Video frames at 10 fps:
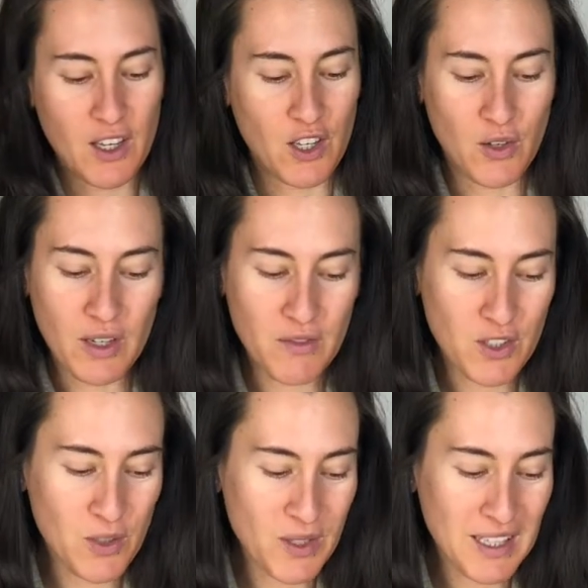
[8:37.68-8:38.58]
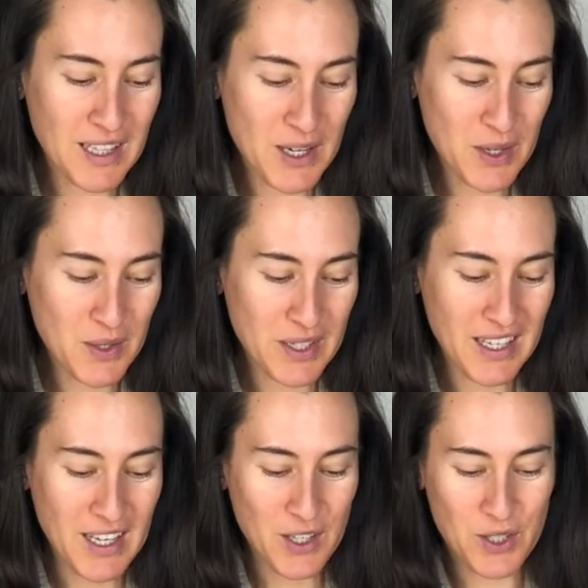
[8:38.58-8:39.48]
You don't have to do it alone.
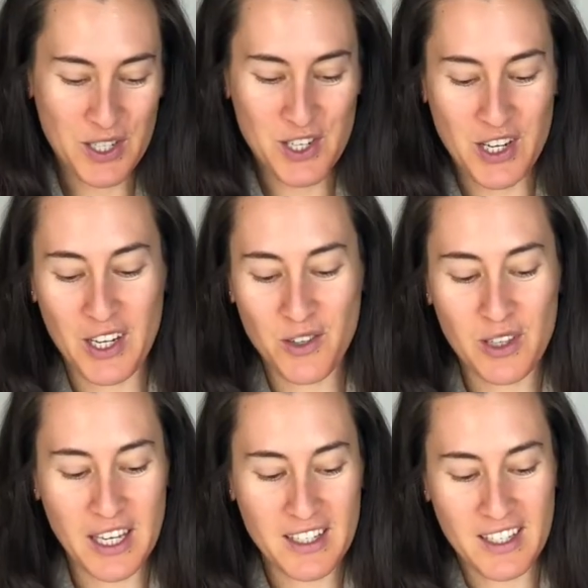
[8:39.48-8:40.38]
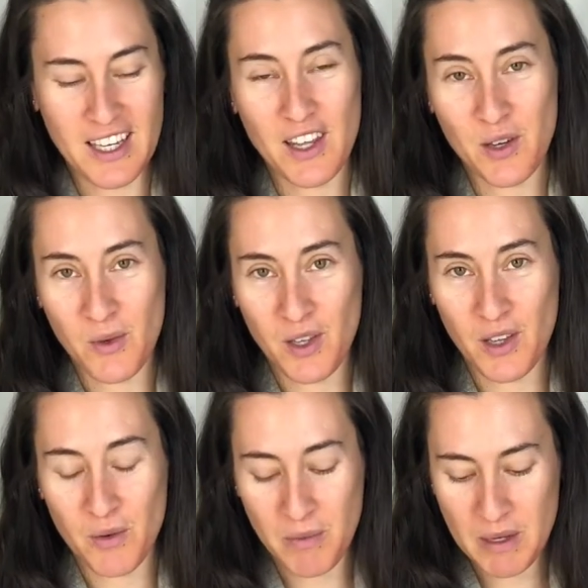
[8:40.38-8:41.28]
You can shine your light together with
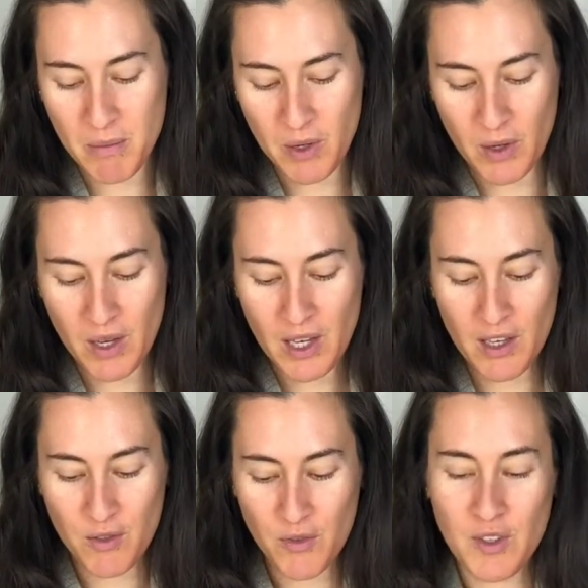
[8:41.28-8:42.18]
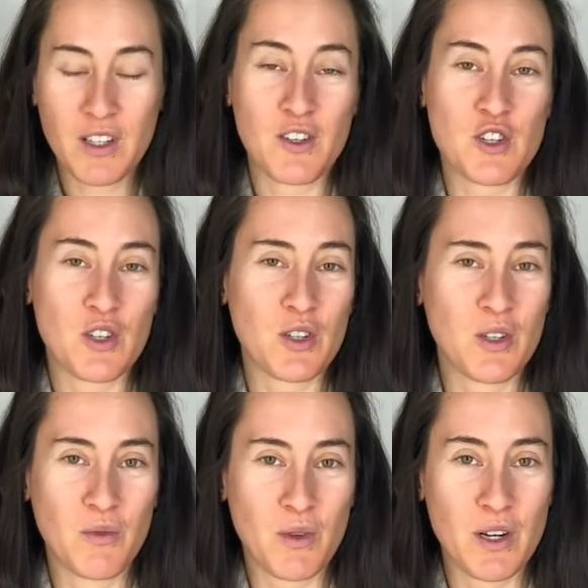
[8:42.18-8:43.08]
other people. If you feel unsure,
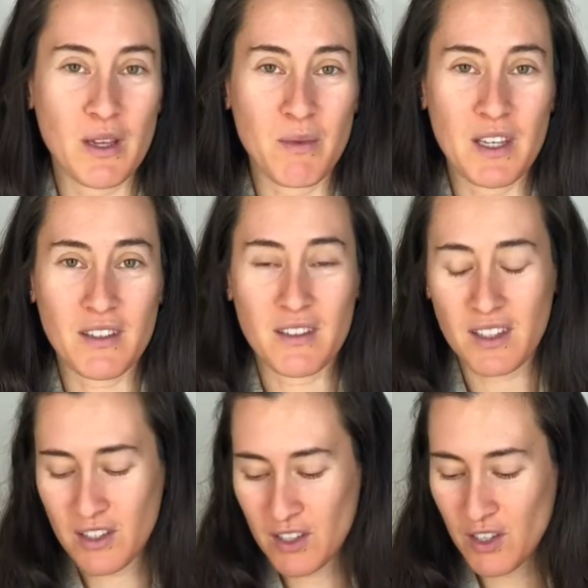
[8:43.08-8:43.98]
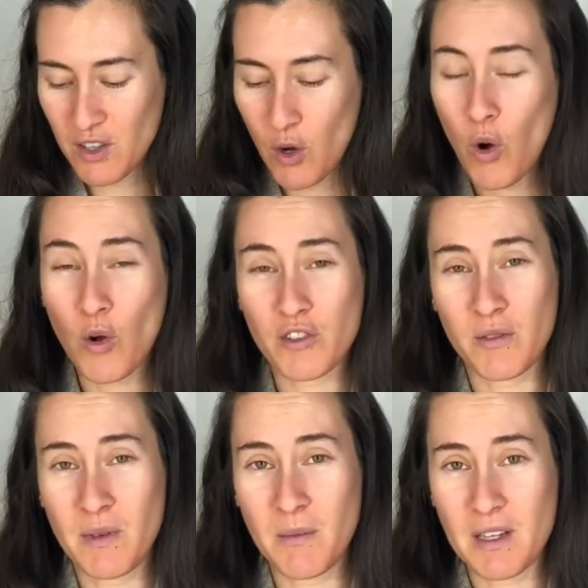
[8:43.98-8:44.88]
don't worry, because the
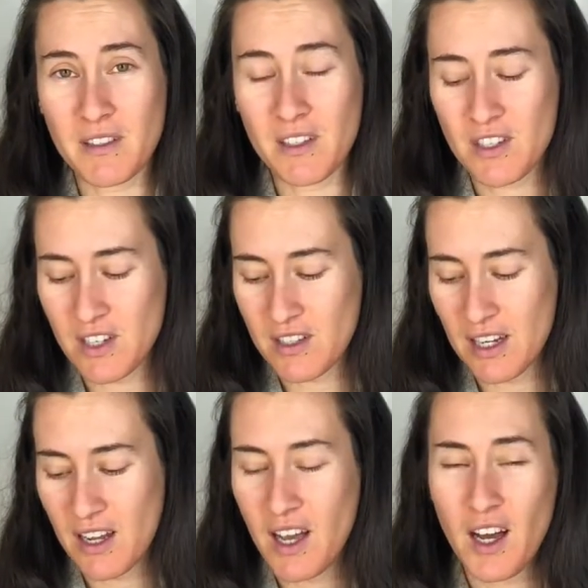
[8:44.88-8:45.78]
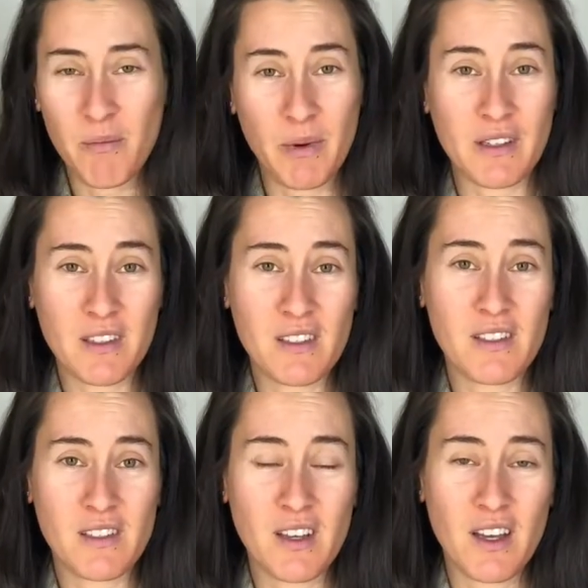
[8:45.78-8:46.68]
ultimate message is that abundance